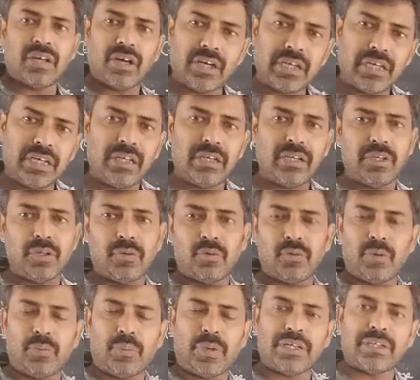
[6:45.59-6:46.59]
Again a
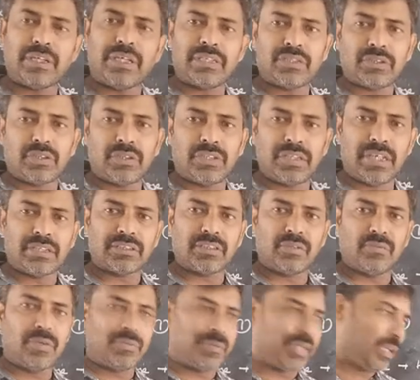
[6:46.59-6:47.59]
nucleophilic addition
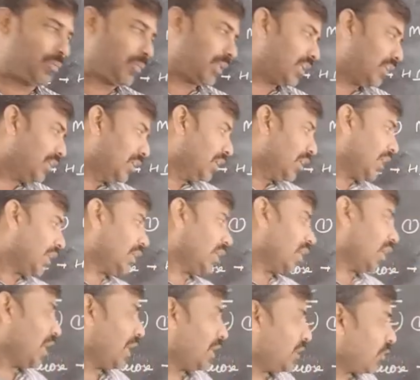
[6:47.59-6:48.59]
reaction will take place and
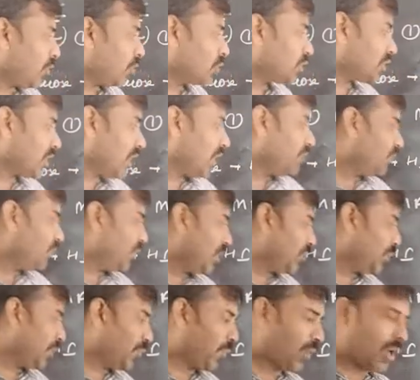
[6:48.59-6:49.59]
hydroxide
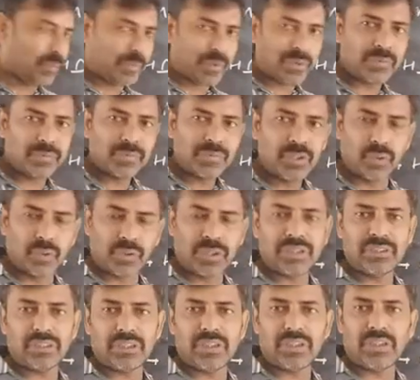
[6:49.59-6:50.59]
will be formed. You
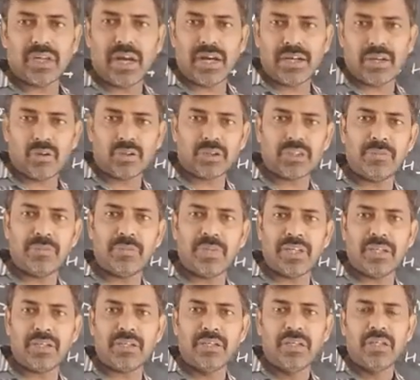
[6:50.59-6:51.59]
can see the hydroxide
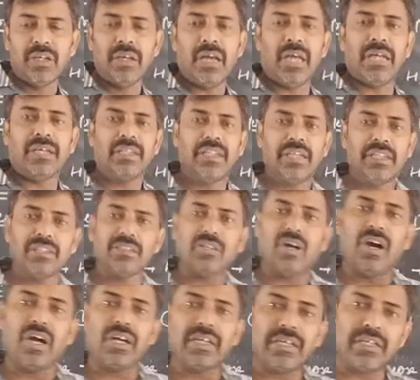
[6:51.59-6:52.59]
here, and that is
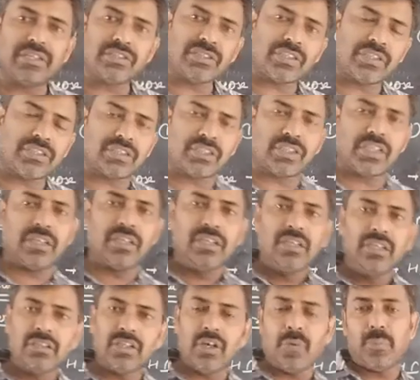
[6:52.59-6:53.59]
again
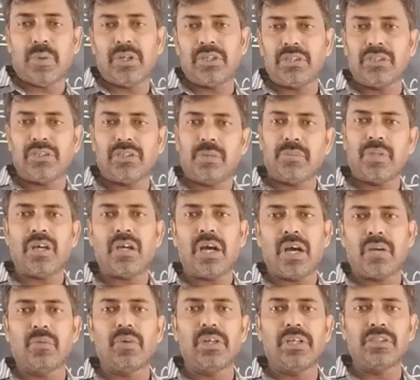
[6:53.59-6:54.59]
suggesting the presence of the
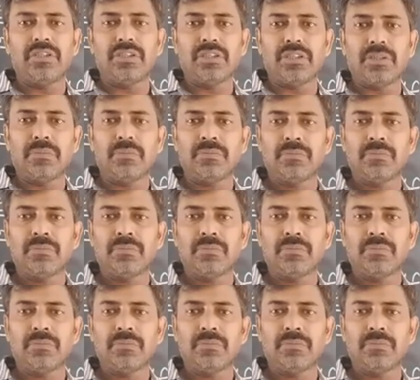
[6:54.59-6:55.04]
carbonyl system.